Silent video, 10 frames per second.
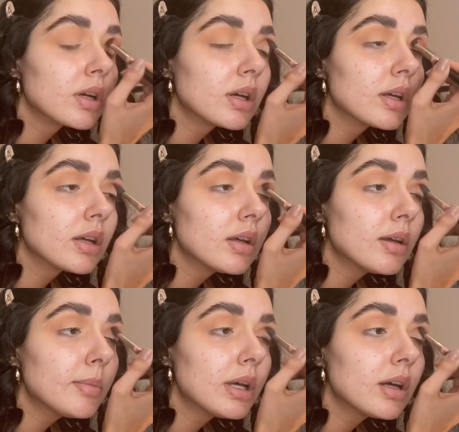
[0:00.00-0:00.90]
I'm
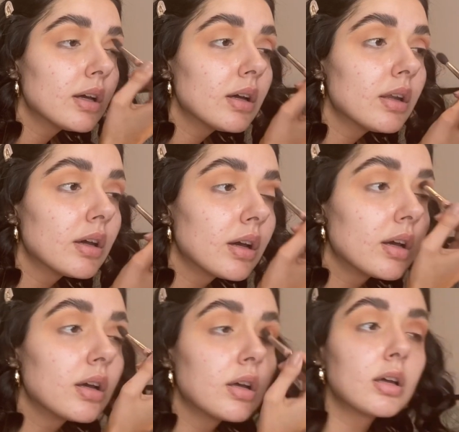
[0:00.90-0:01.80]
hot,
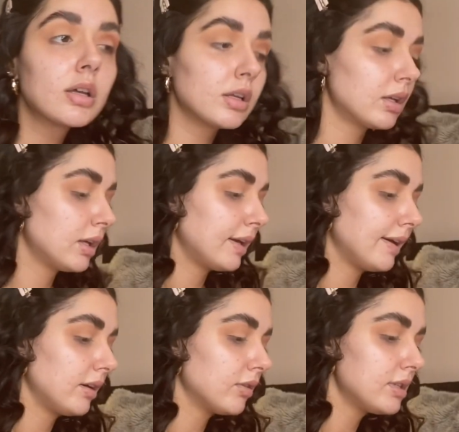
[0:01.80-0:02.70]
I
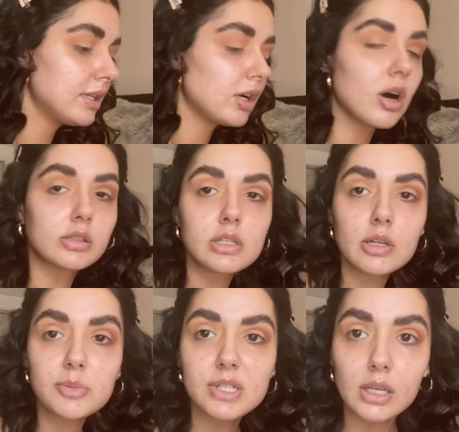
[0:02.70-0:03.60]
honestly can't stop
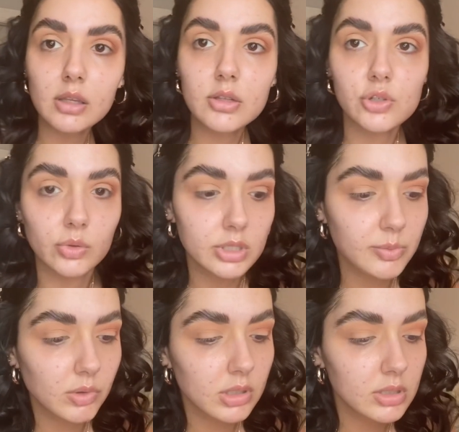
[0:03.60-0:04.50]
singing the Jonas
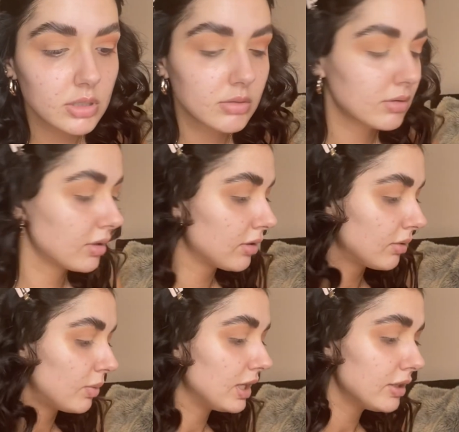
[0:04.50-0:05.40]
Brothers. Why are the